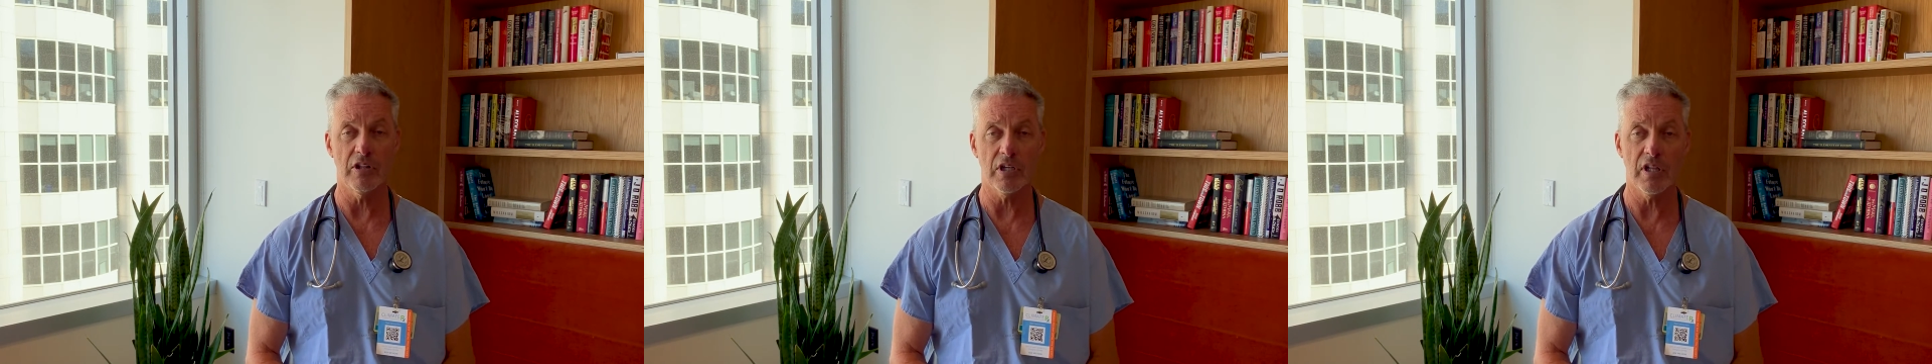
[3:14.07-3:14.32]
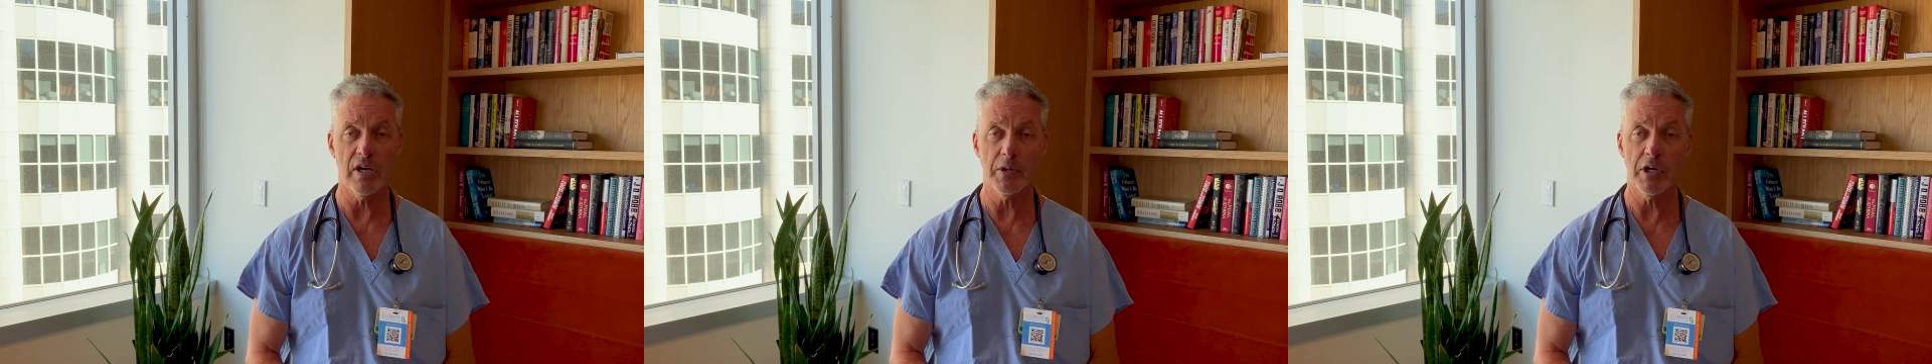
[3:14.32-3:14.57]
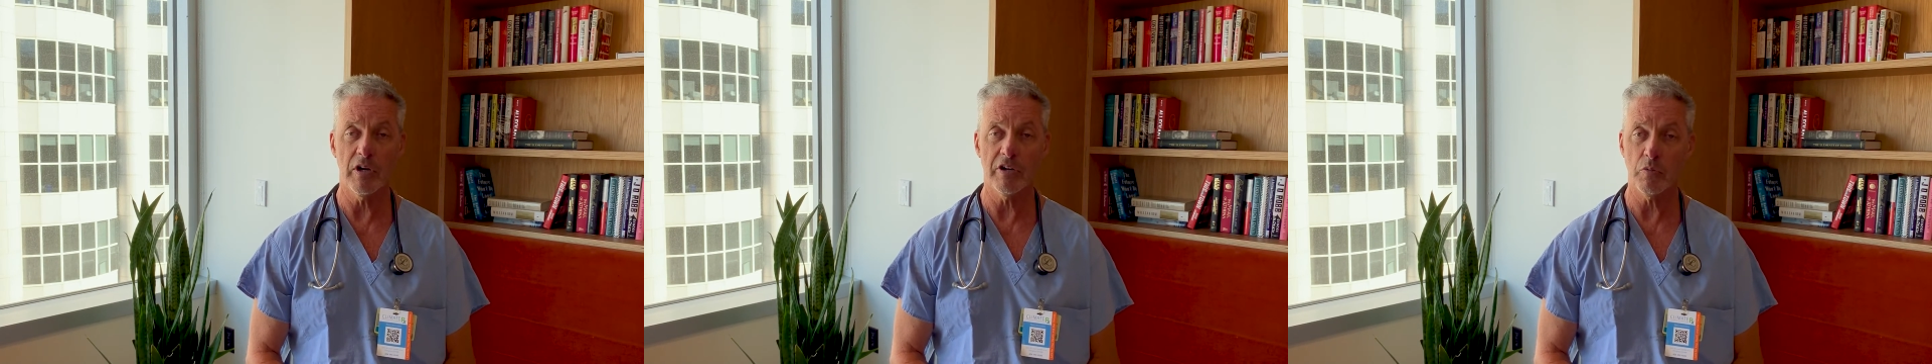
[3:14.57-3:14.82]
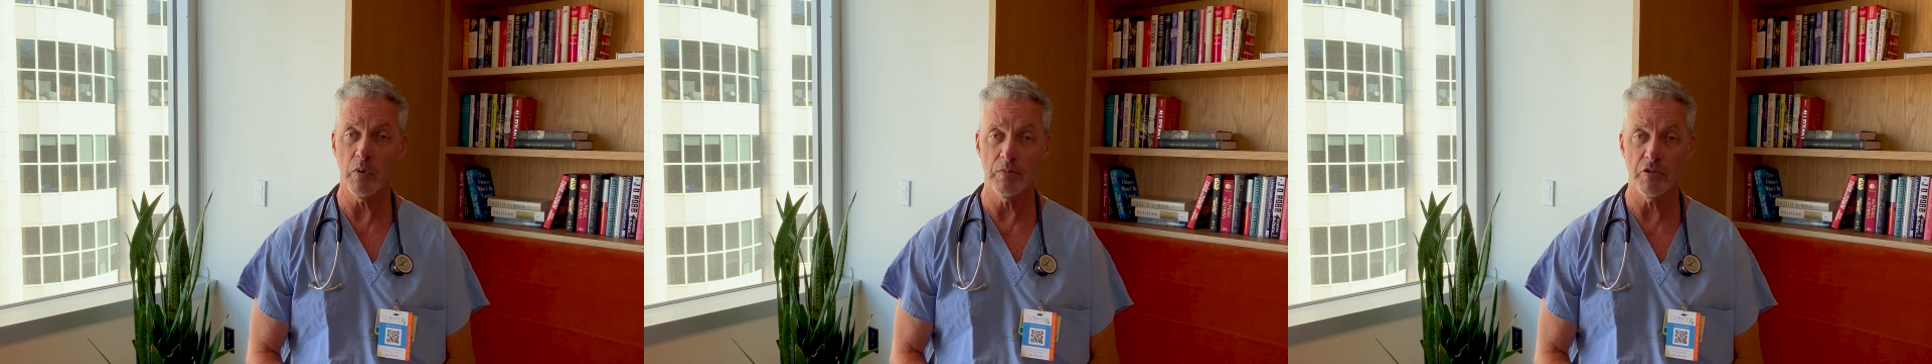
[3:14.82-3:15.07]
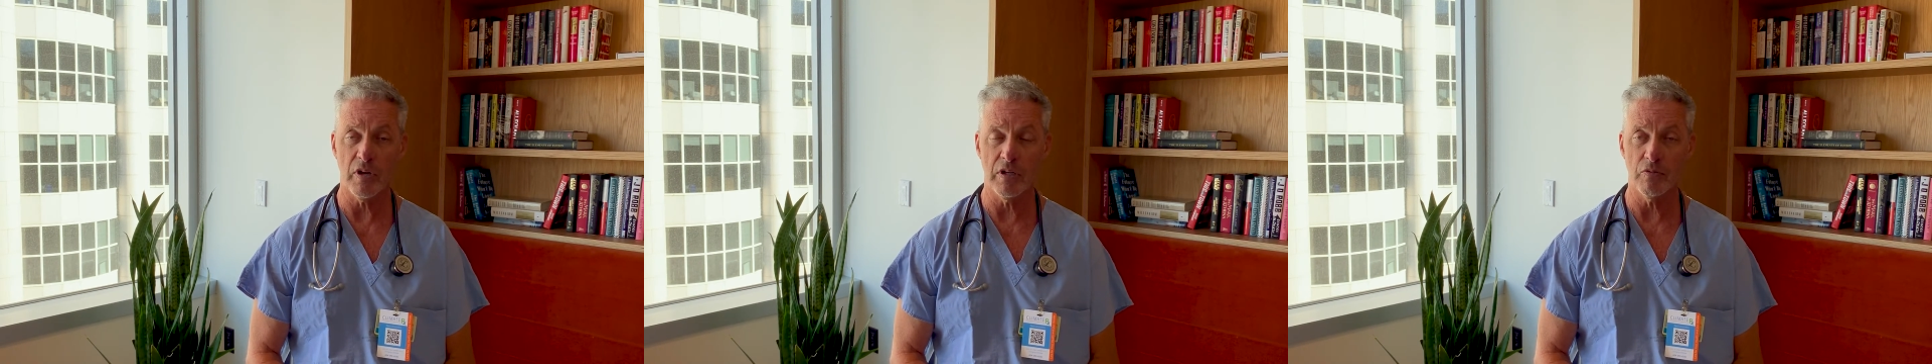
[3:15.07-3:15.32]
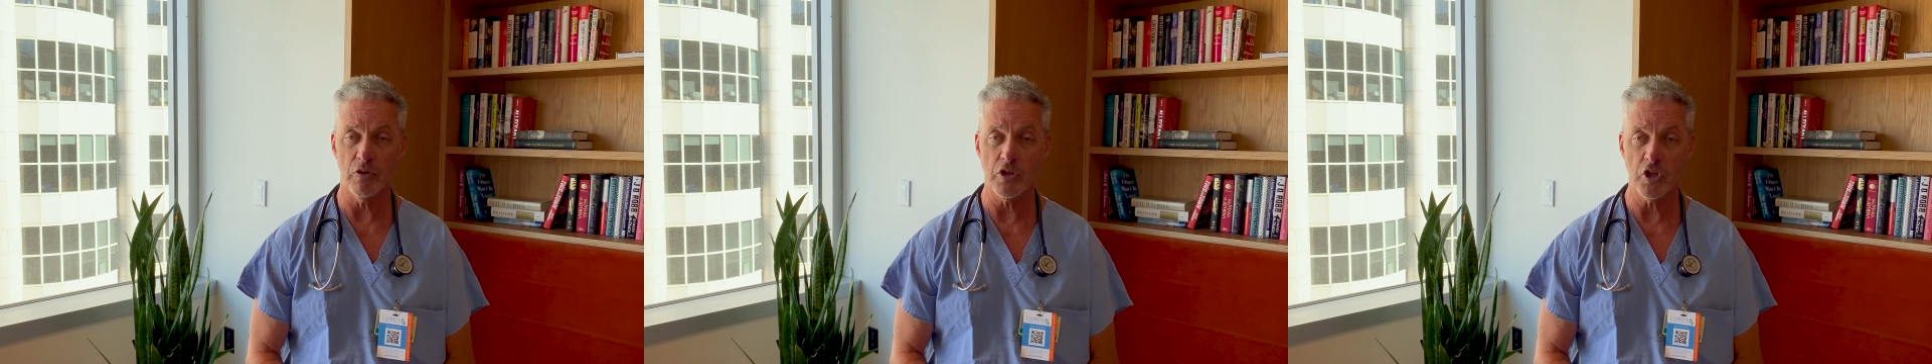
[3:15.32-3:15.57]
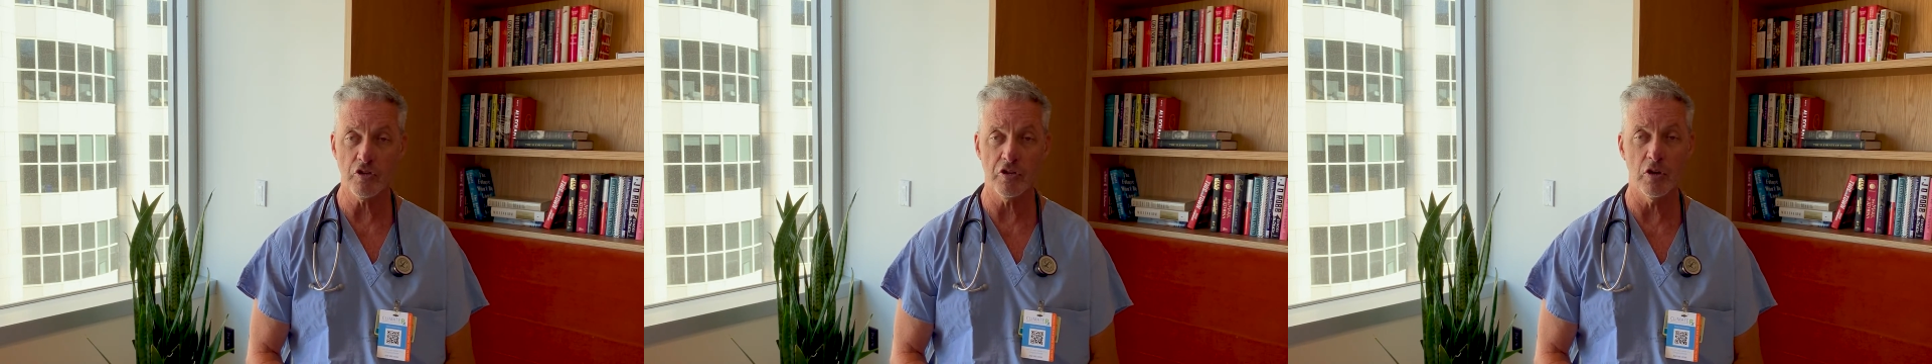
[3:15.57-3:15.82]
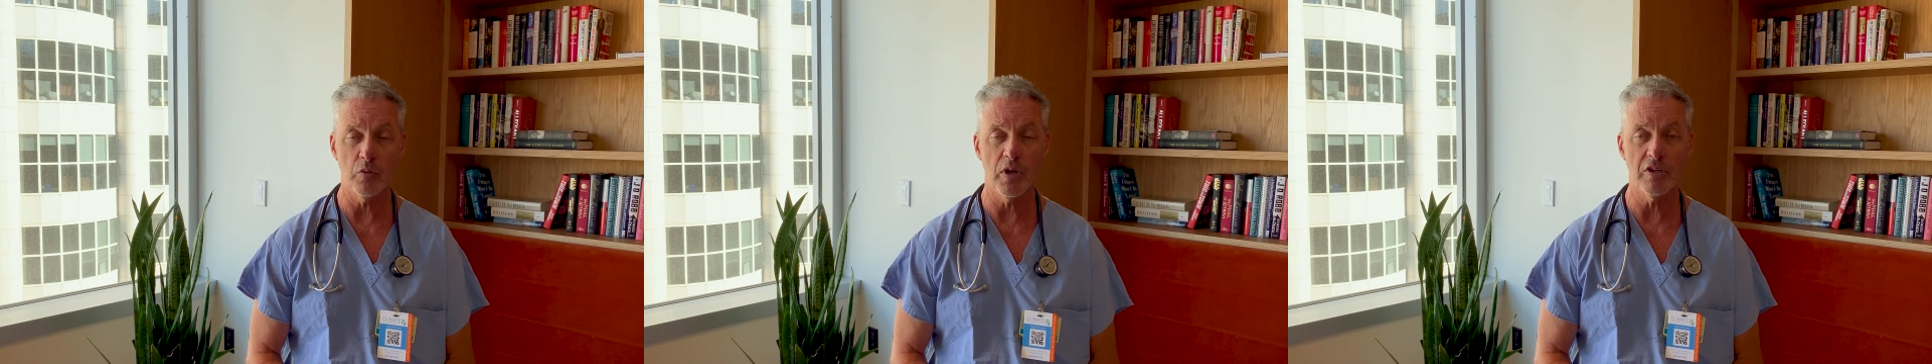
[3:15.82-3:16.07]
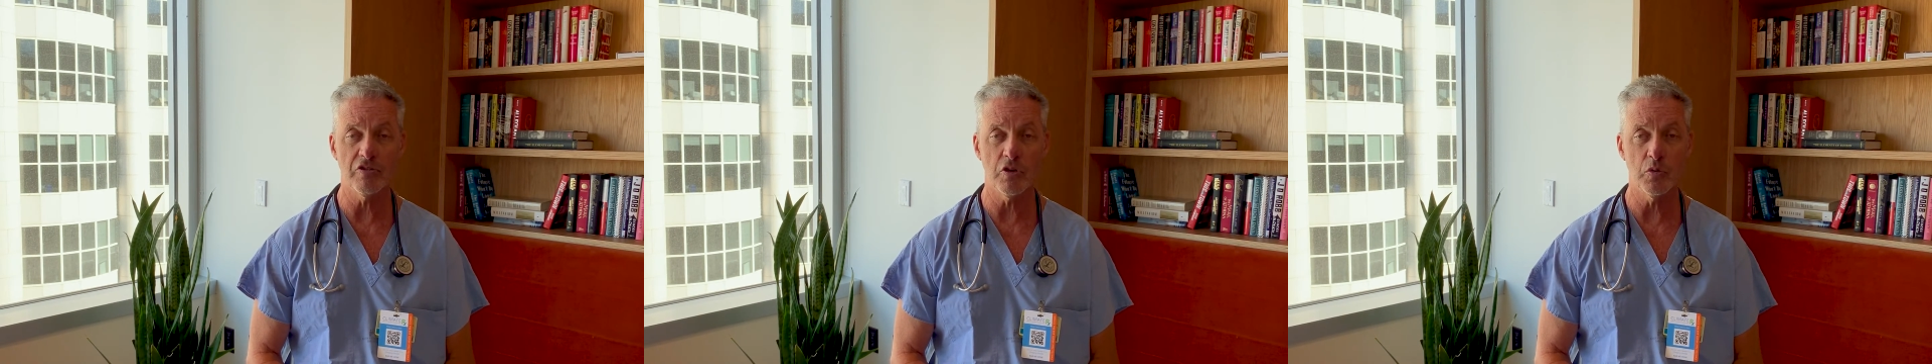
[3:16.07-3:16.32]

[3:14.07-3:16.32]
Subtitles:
ClimateRx website for additional ways to